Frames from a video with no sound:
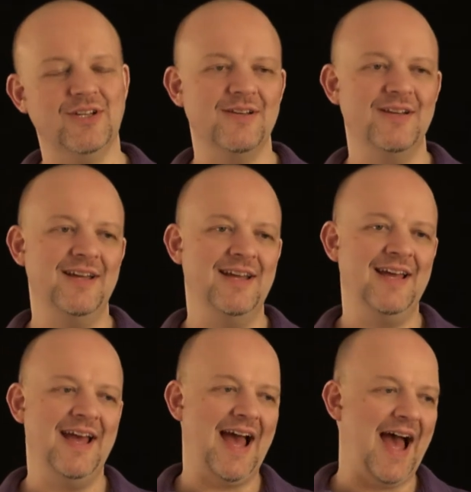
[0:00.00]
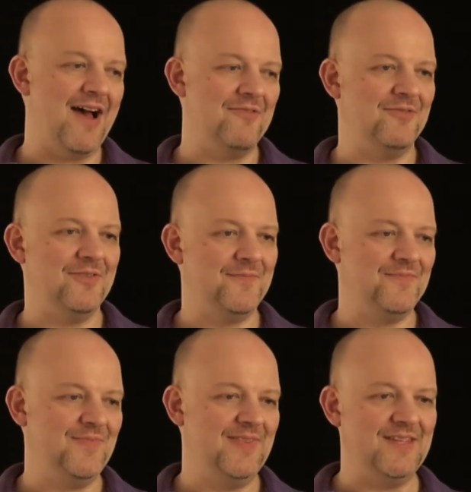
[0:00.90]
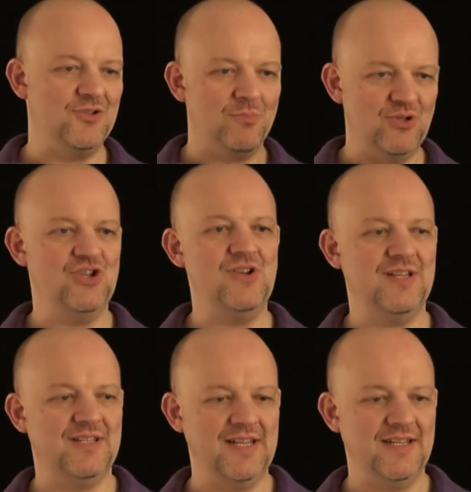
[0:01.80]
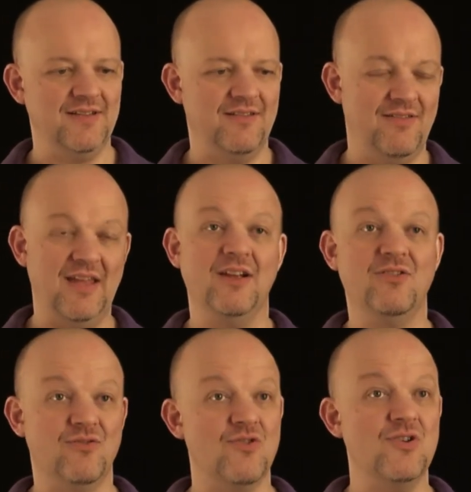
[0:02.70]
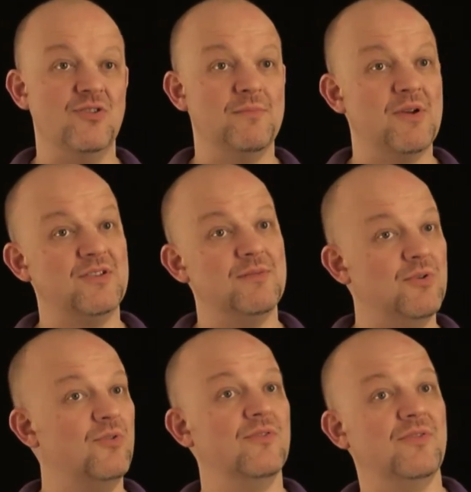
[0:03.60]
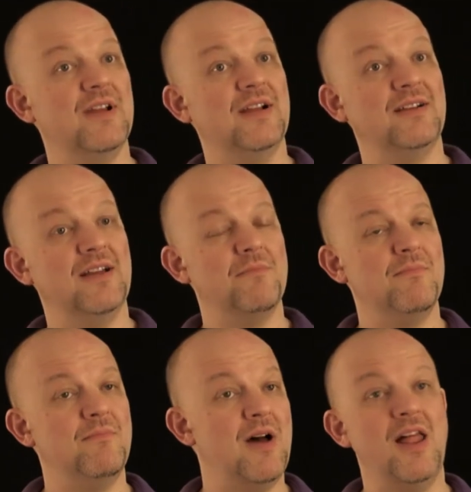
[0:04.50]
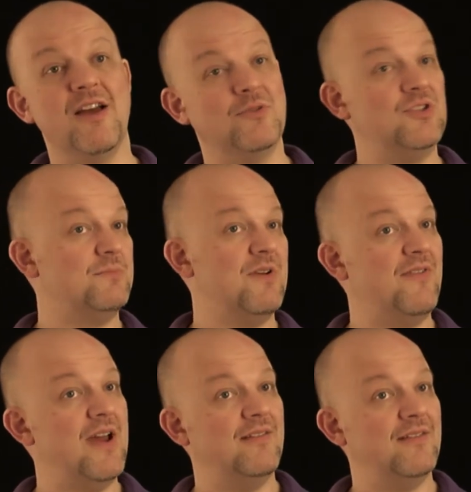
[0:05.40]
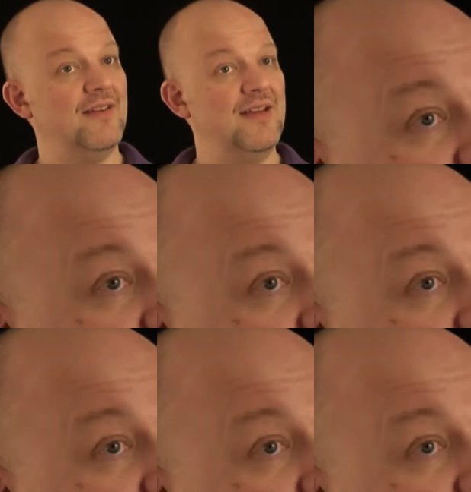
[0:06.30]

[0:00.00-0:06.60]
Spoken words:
to have this opportunity to think through the most important thing in my life, which is my faith.